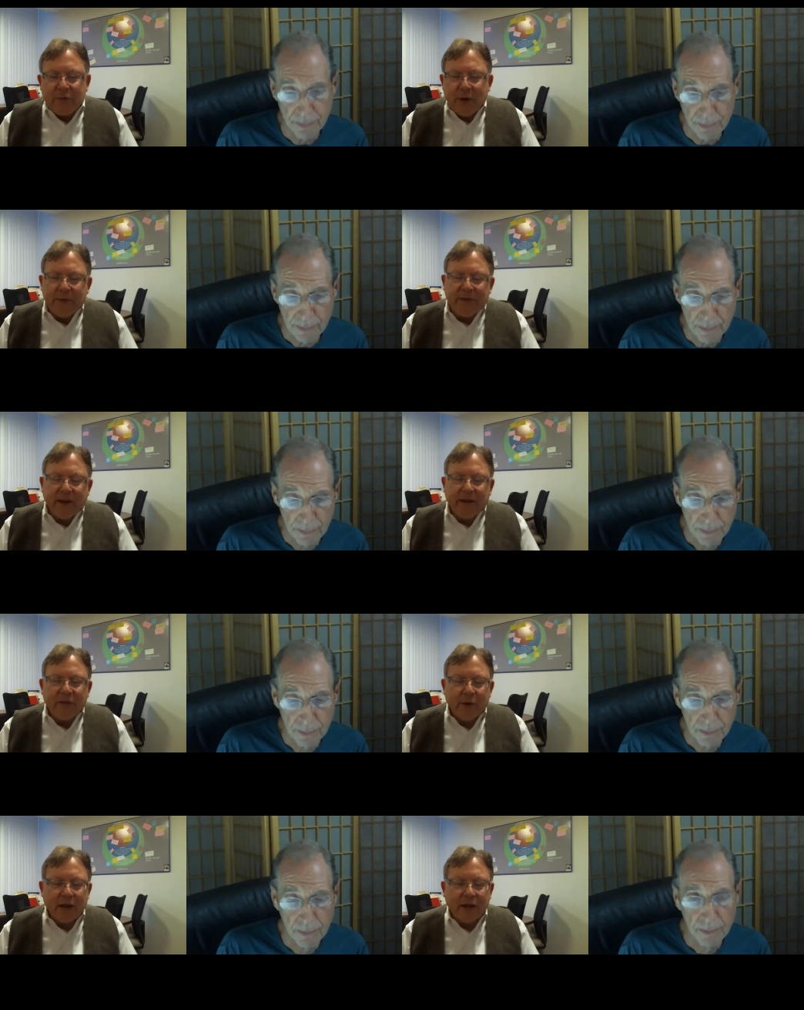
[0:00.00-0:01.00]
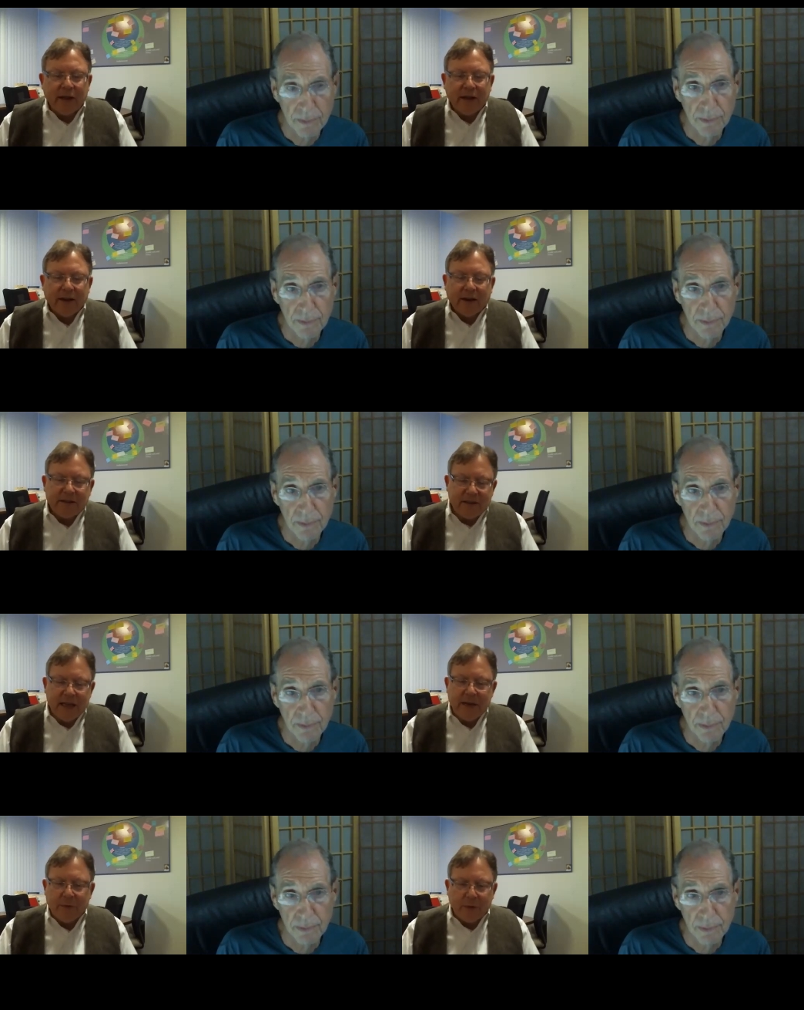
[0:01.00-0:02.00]
Speaker 1: website's really uh,
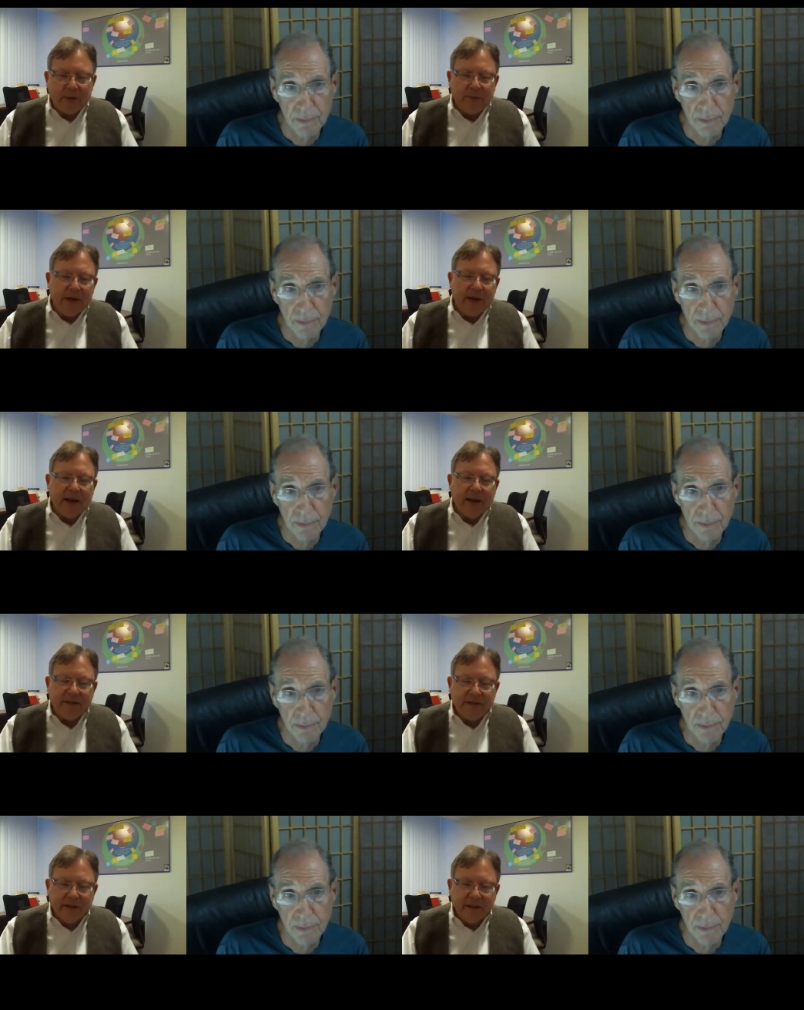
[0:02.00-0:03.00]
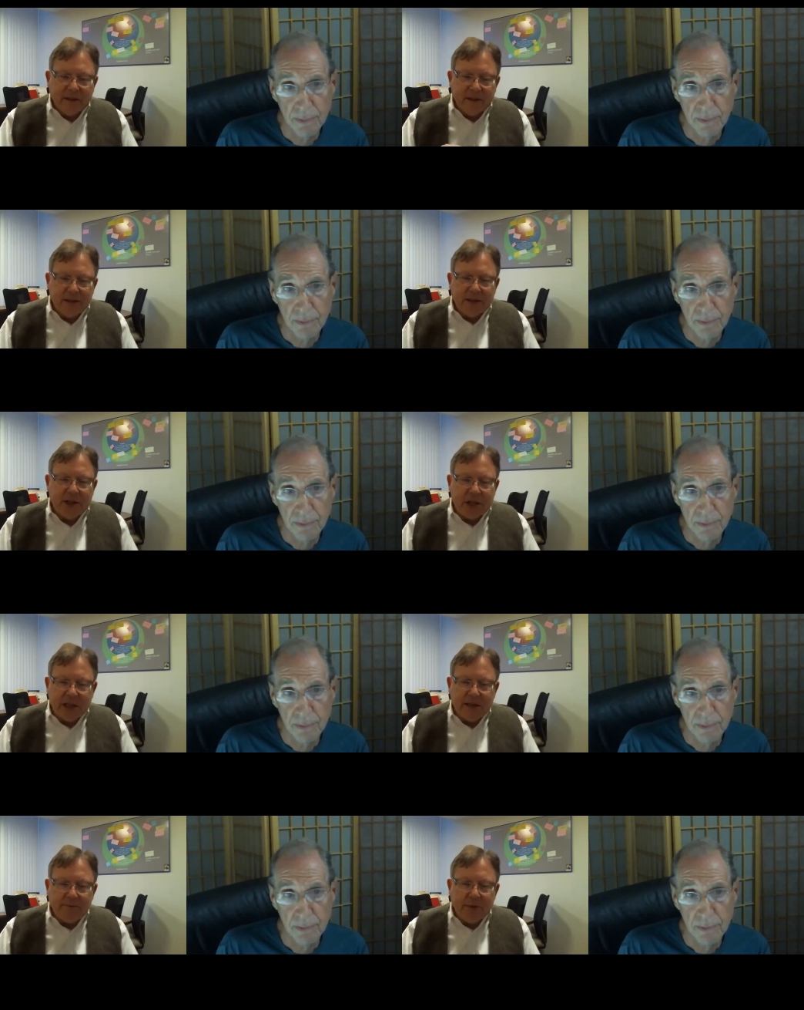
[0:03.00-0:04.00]
Stephen with a P-H, P-H,
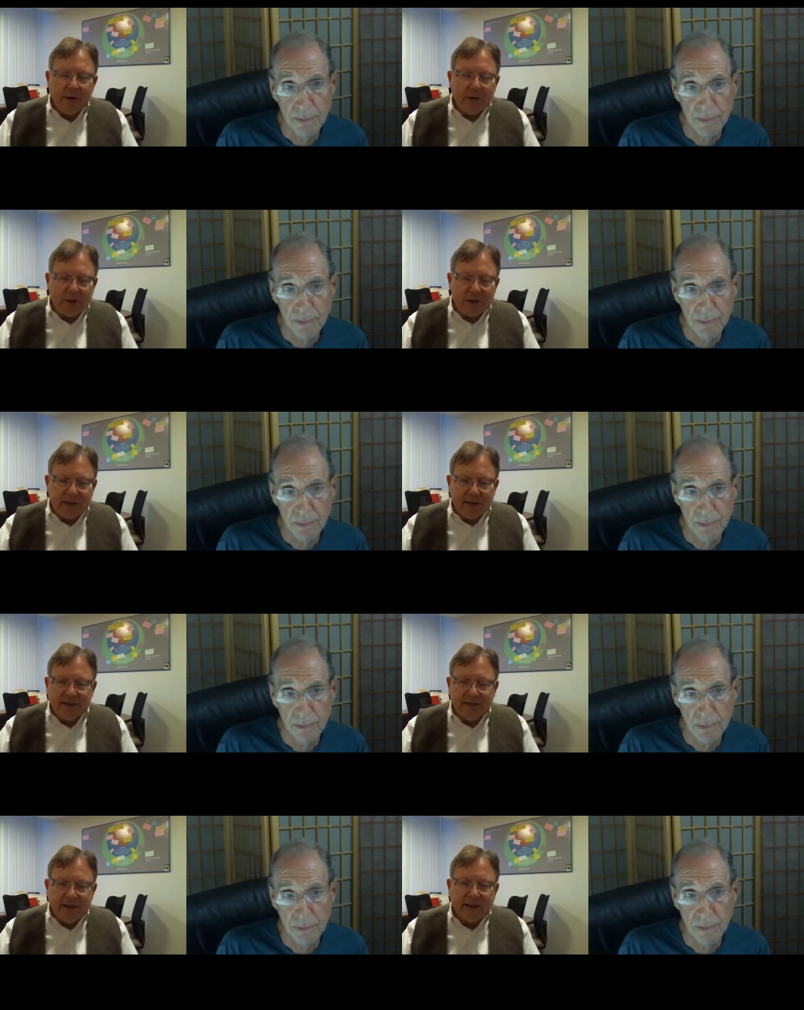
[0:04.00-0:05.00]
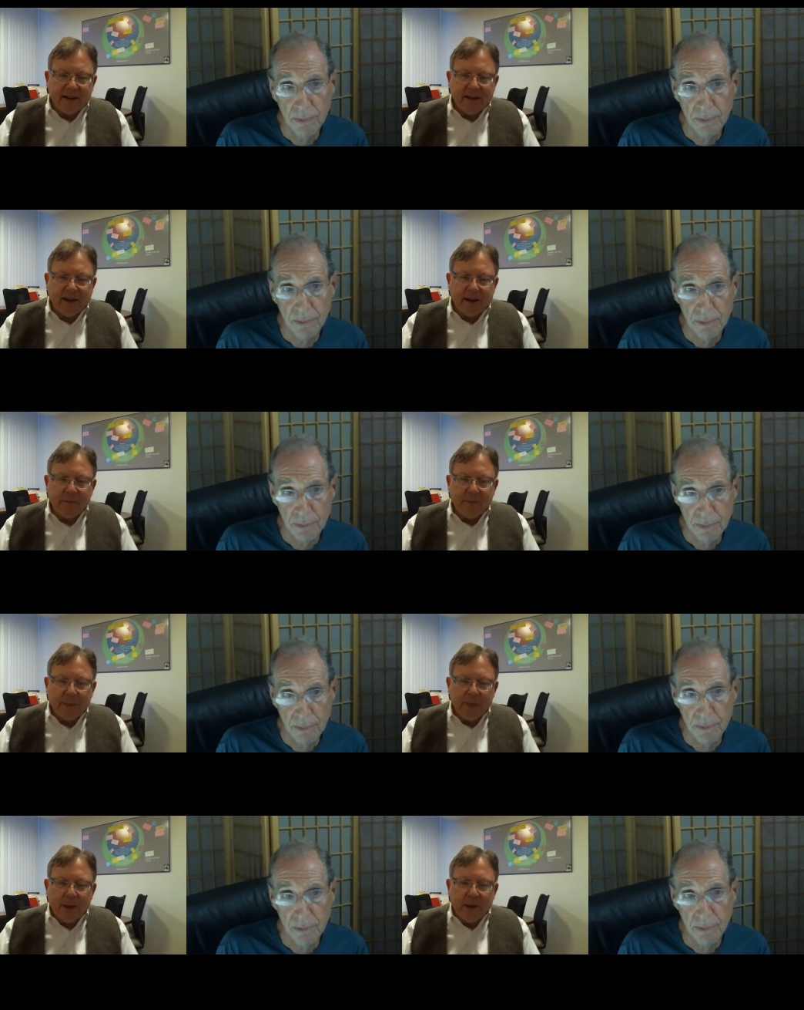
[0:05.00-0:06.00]
G-Post.com.
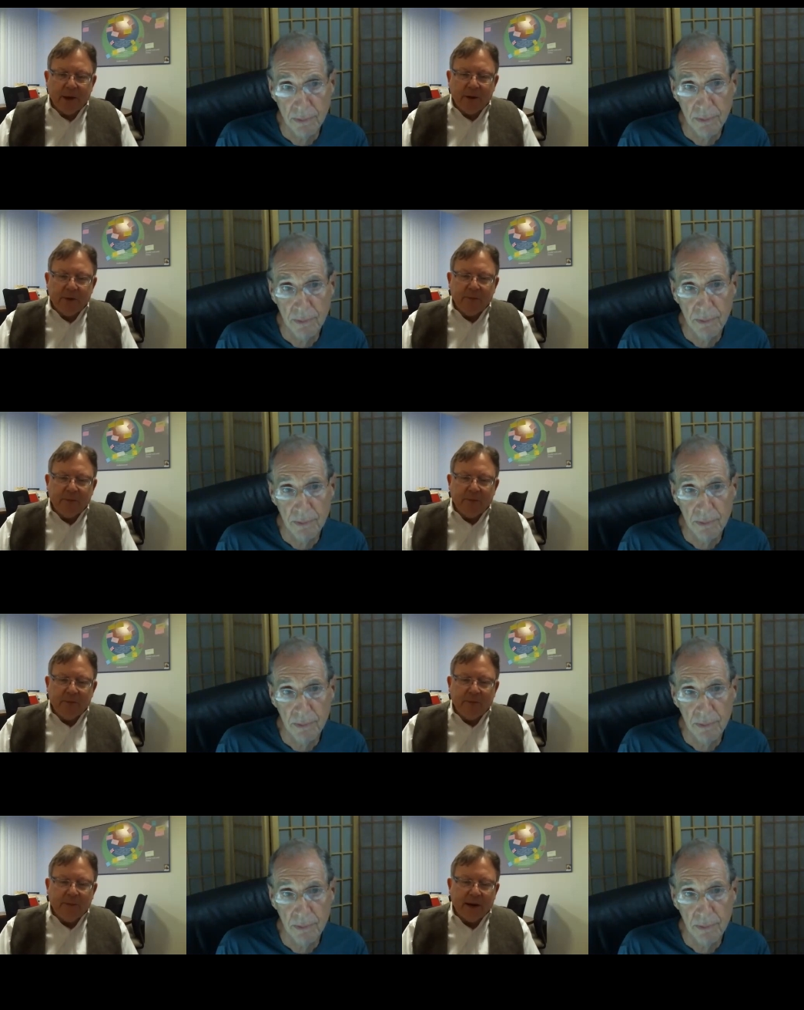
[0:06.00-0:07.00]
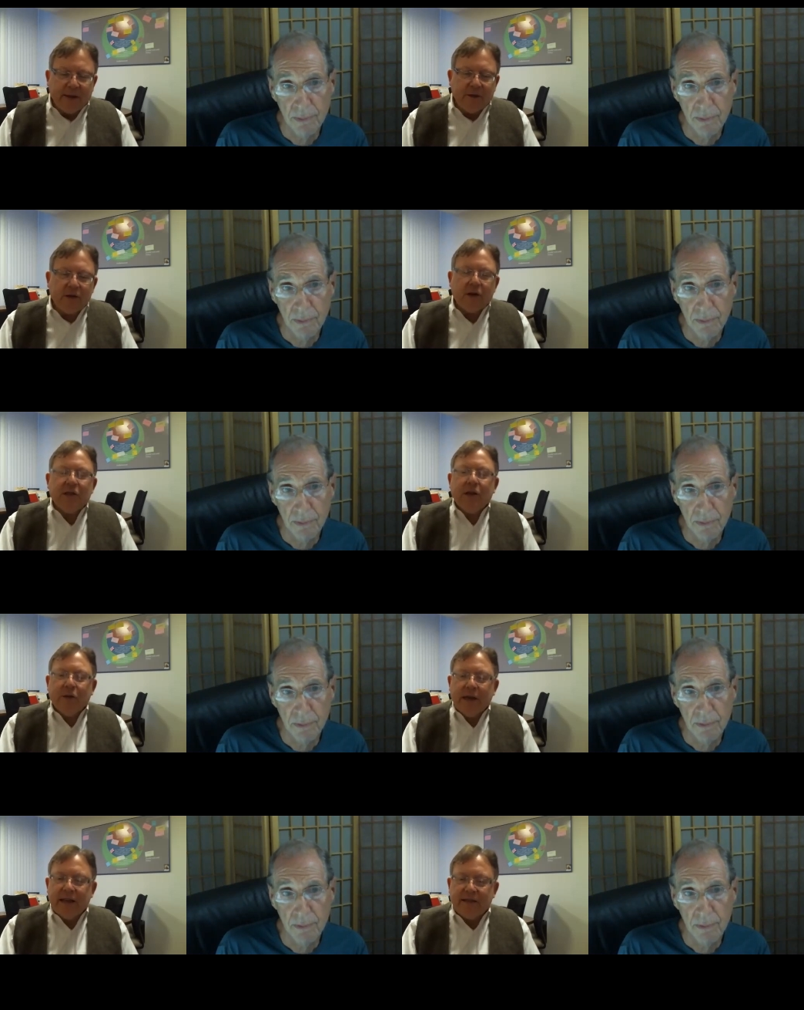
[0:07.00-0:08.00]
but there's
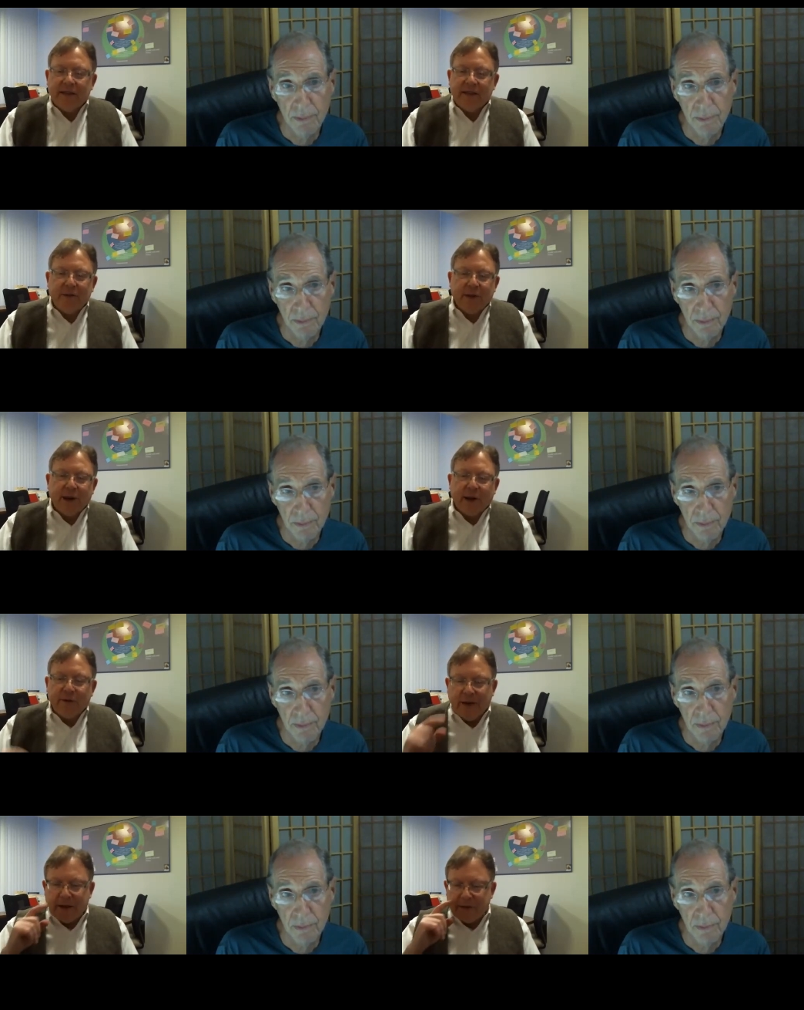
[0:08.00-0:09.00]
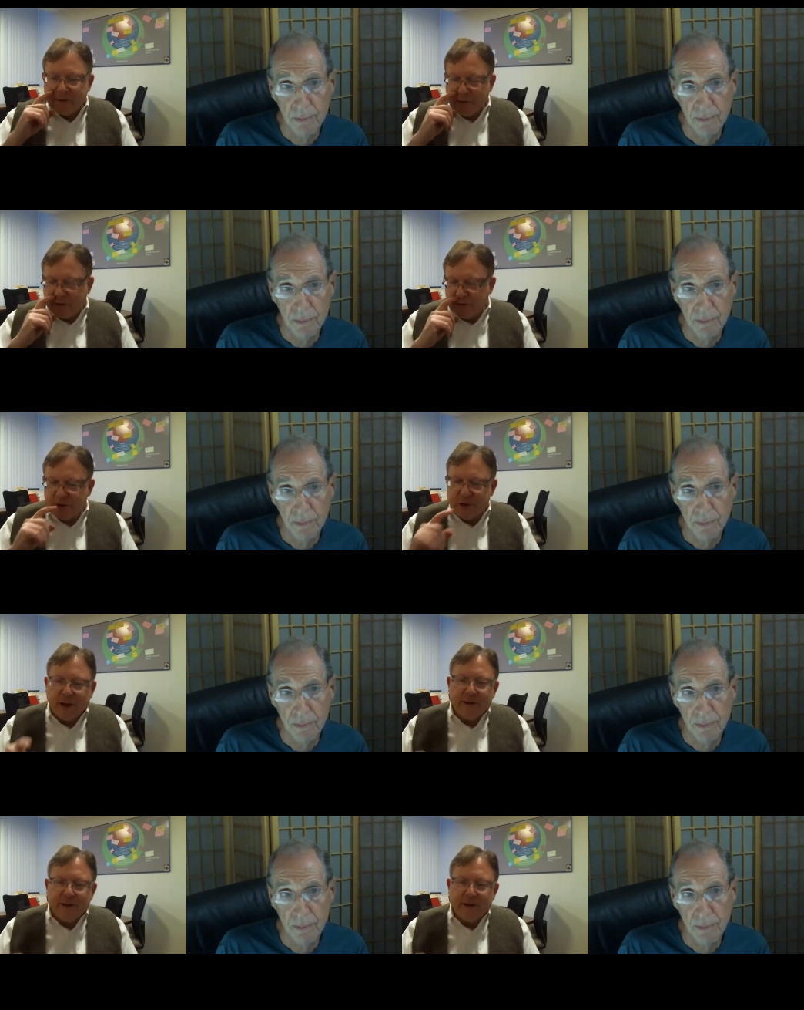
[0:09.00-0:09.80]
also an institute that I founded with Sir John